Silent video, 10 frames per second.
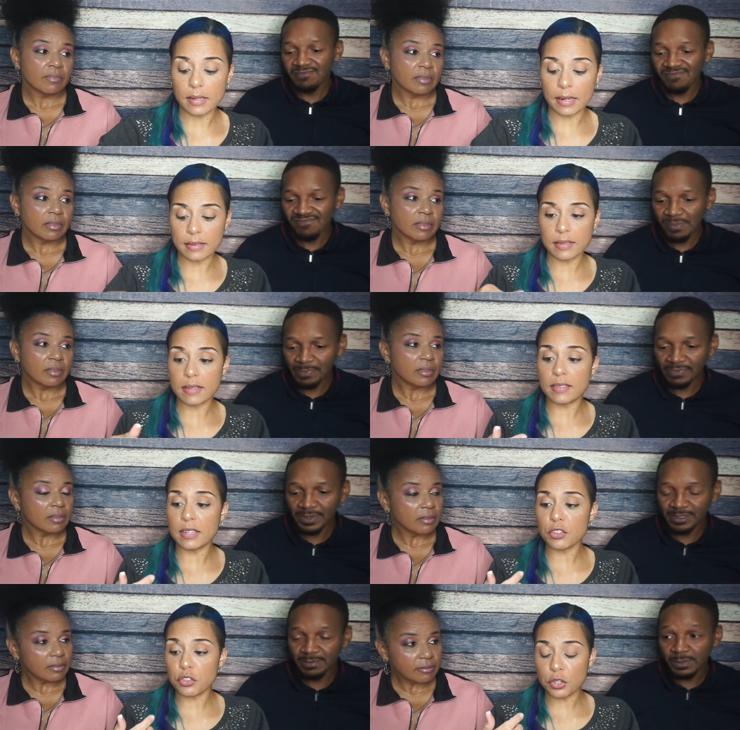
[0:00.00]
Speaker 1: of like I said,
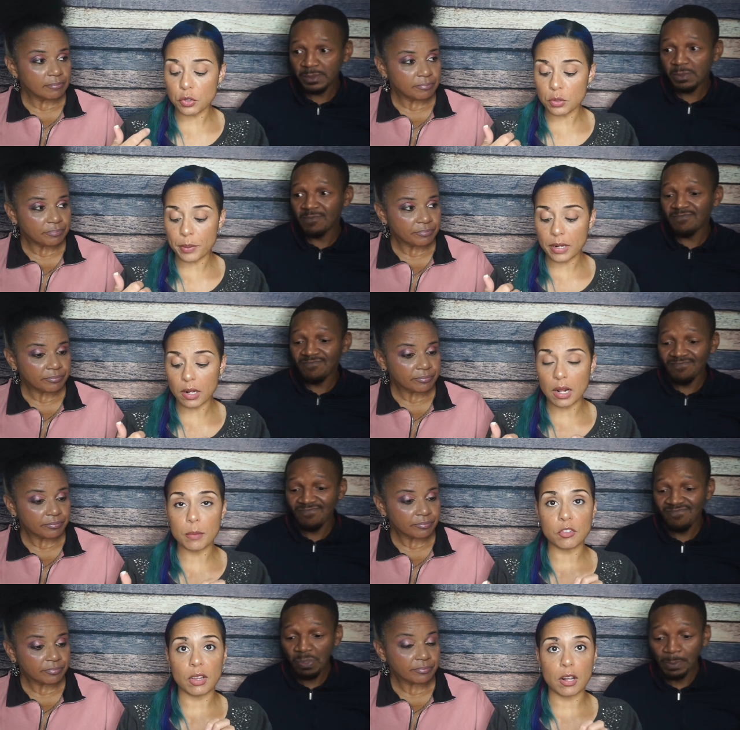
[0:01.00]
tier two, depending on how
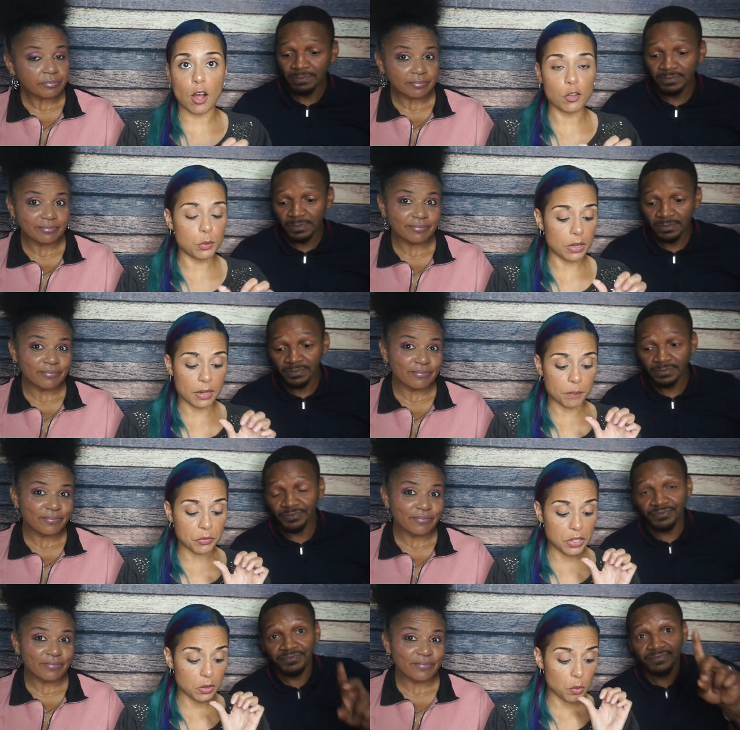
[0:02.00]
much that costs, but like
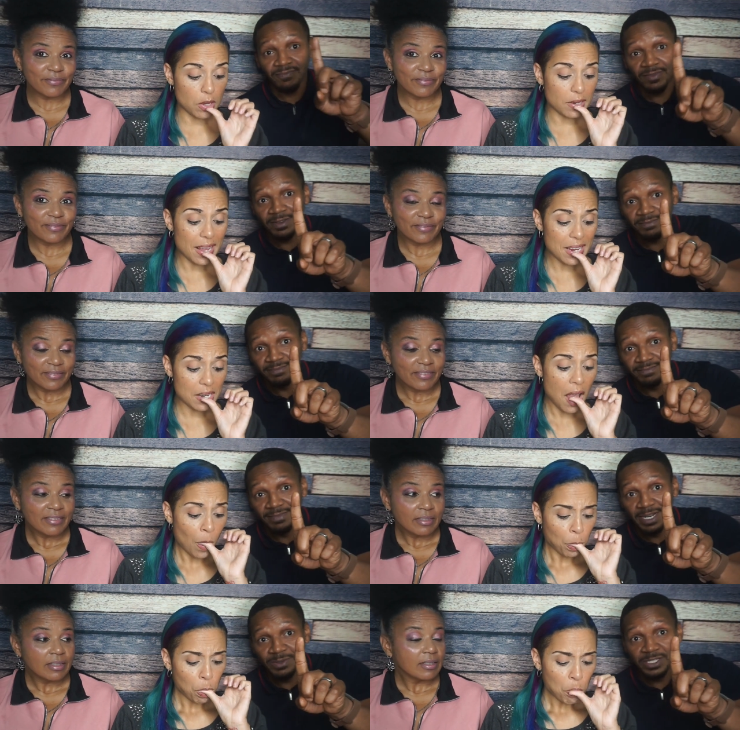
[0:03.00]
tier one, and
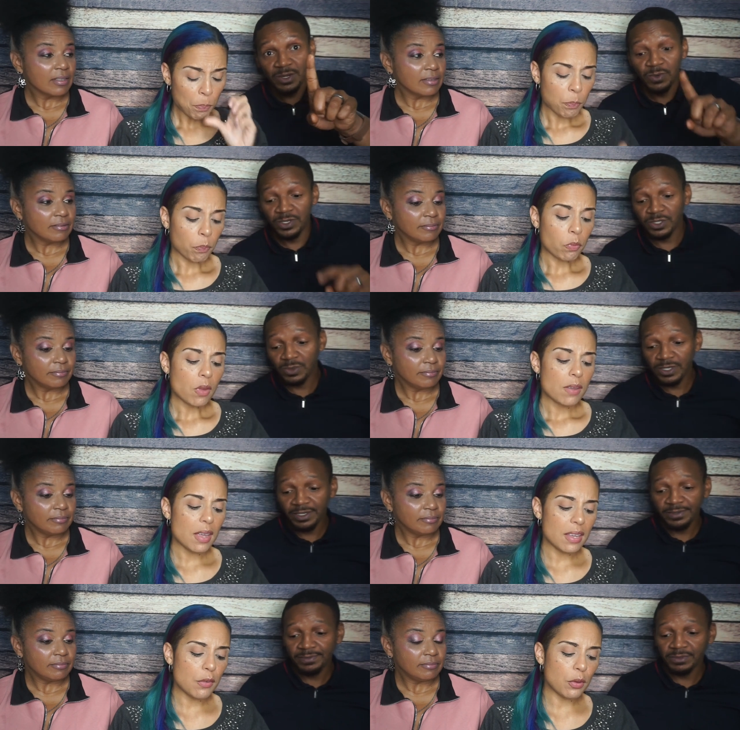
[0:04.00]
Speaker 2: I would say one as well. Yeah,
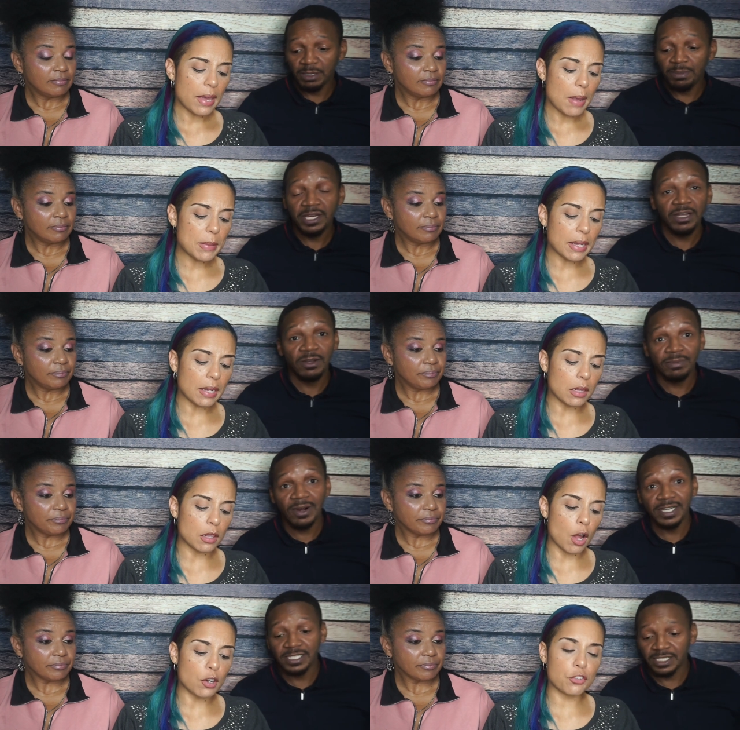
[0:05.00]
if it came in like a price.
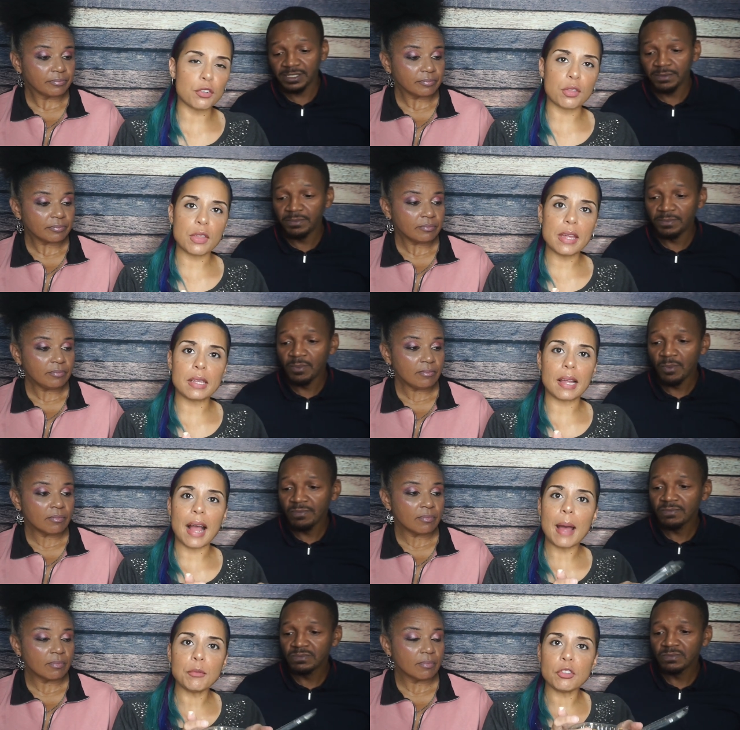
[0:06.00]
larger
Speaker 1: thing, like
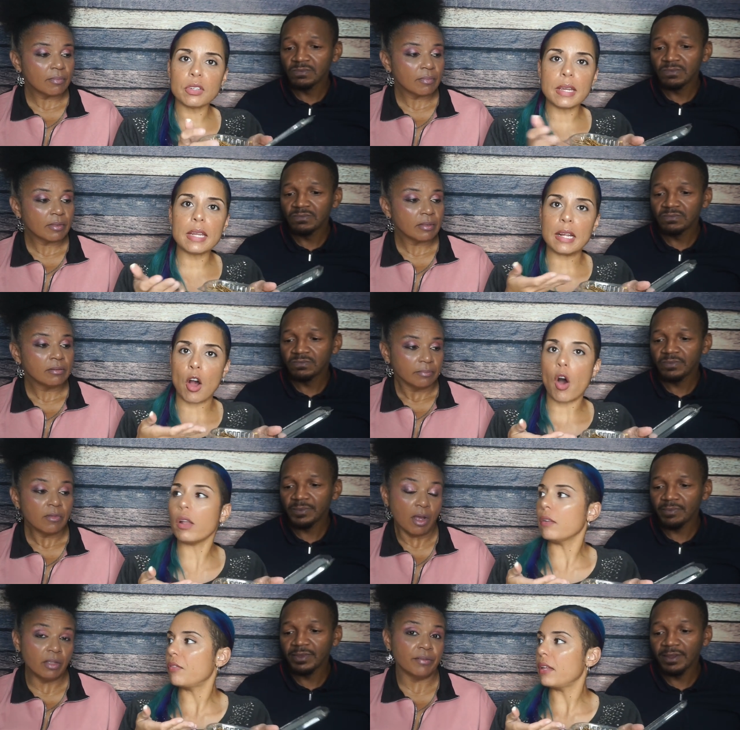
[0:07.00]
I'm just eating all
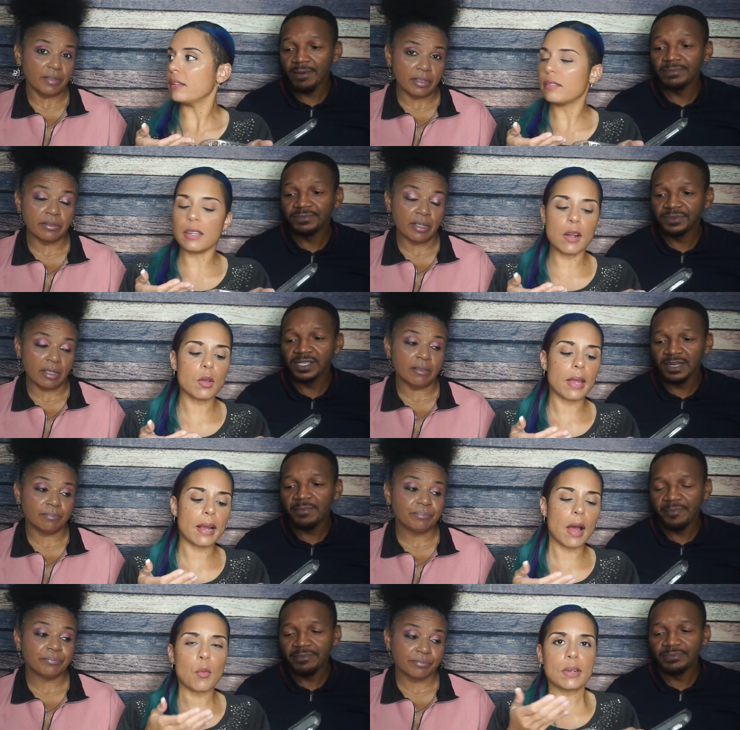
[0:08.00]
of this, you know, yeah. like
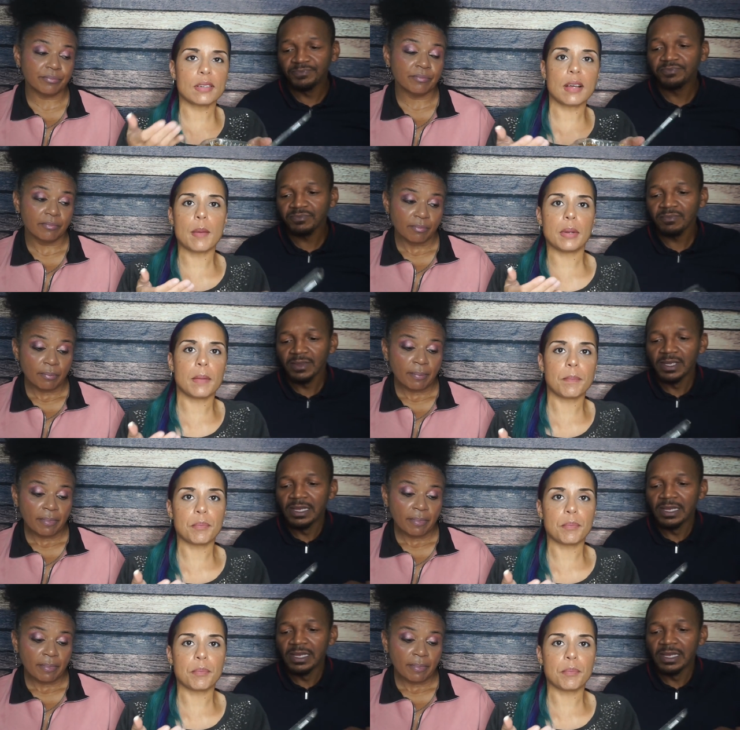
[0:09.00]
I want it to come in a